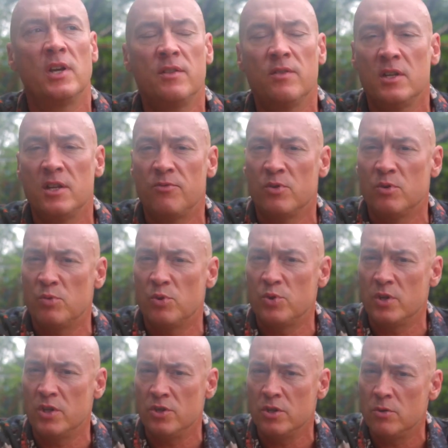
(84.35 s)
Take the difference
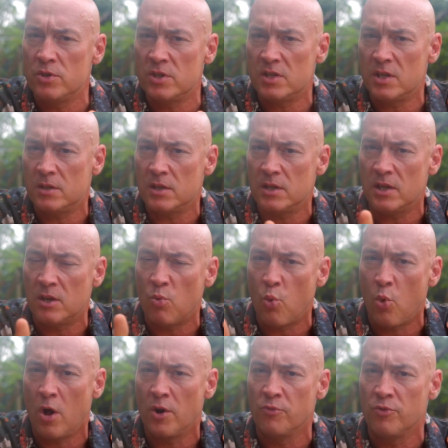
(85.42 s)
between you sitting
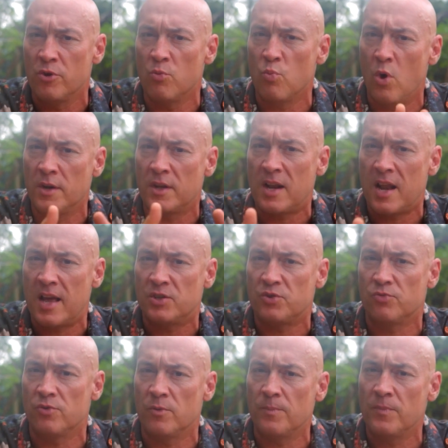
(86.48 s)
in one room, one
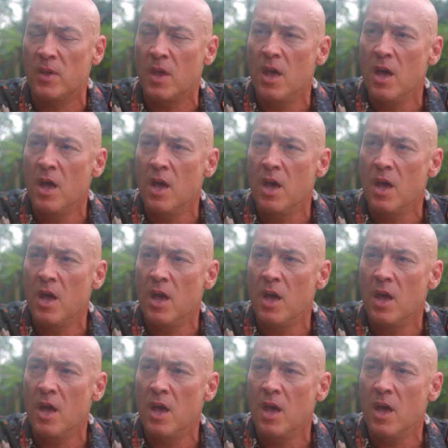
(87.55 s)
classroom.